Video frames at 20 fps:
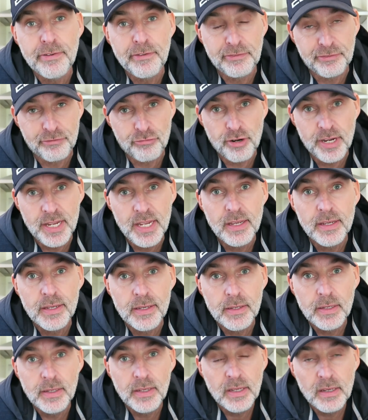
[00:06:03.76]
for free,
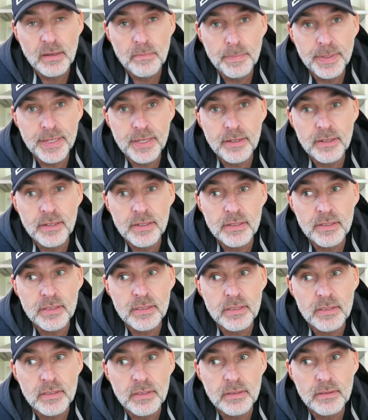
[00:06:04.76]

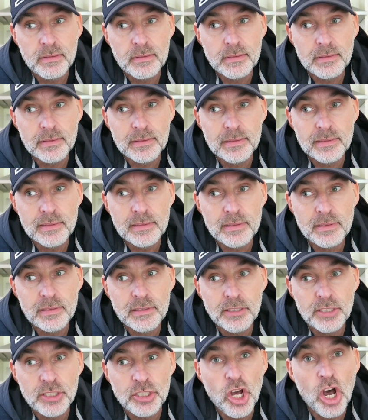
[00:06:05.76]
because
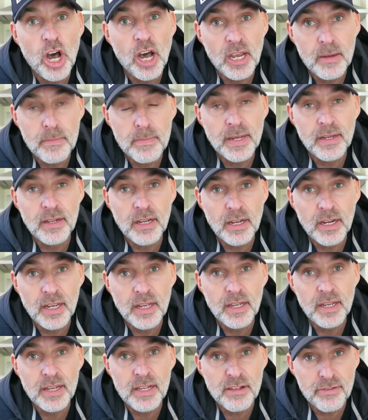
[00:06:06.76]
time
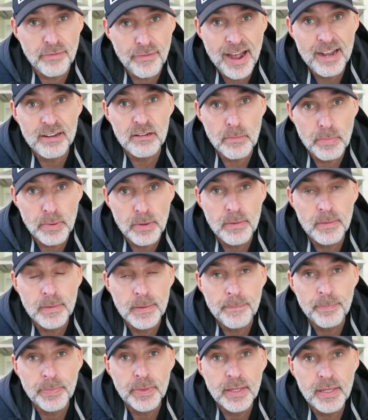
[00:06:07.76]
is
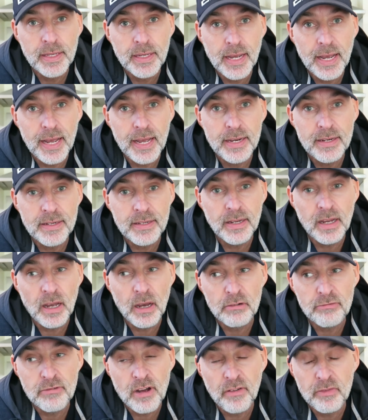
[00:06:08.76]
valuable, and
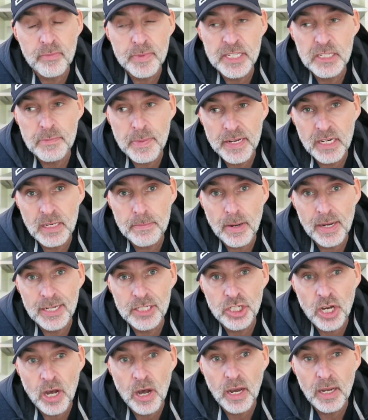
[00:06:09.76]
I'd rather be spending my
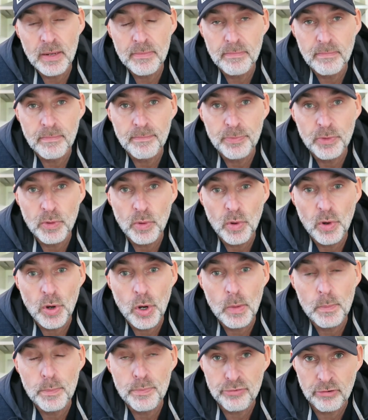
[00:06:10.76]
time
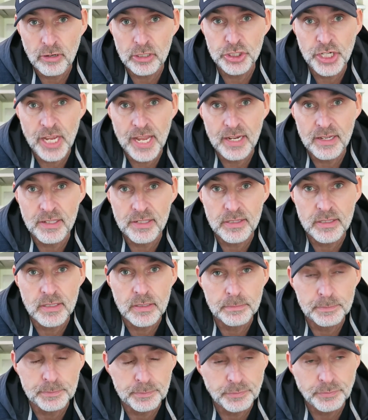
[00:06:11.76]
on
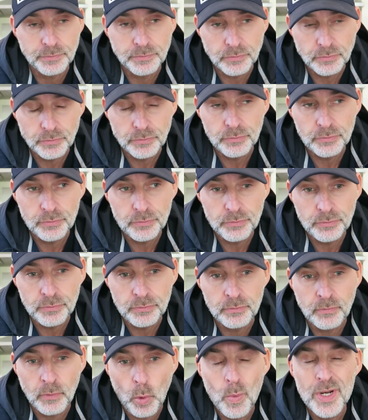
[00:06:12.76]
projects
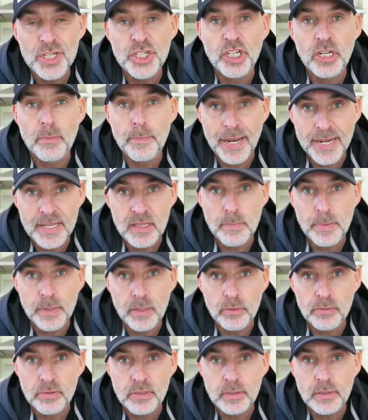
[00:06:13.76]
which are going to pay the
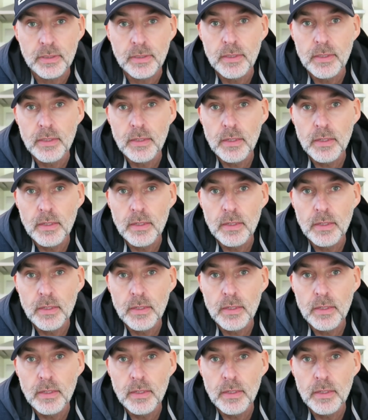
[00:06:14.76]
bills.